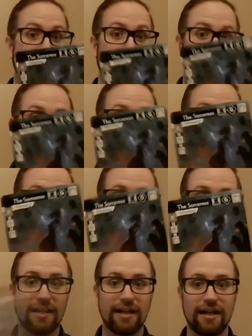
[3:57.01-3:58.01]
Actually, I'm
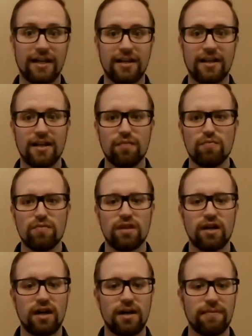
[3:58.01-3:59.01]
skipping ahead.
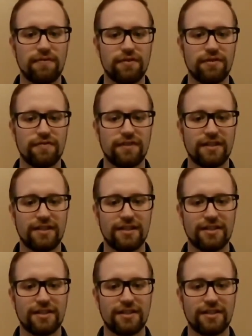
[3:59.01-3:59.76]
If you defeat this